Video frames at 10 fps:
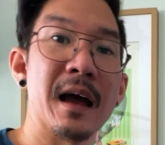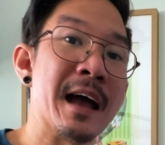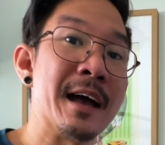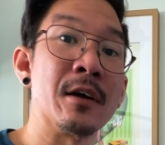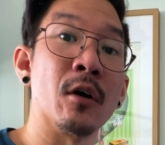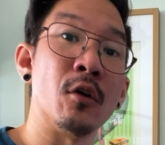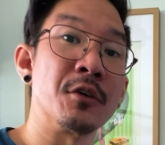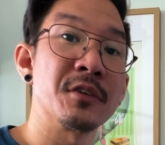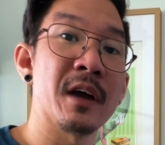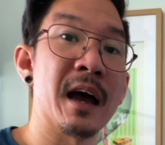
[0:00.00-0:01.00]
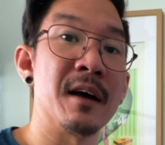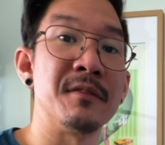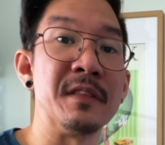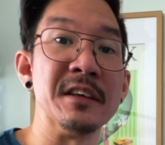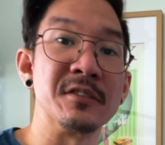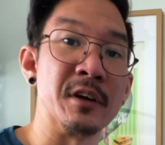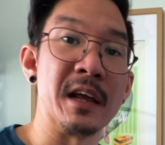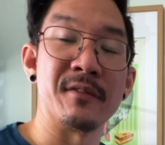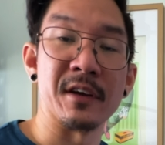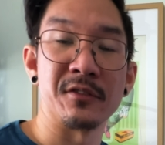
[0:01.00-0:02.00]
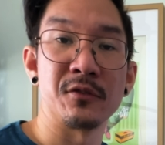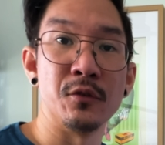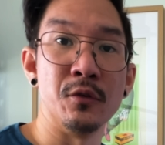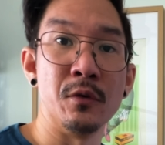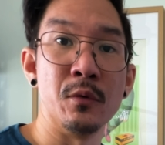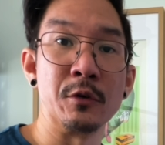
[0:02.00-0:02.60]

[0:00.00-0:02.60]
And I'll also have the Sony FX2,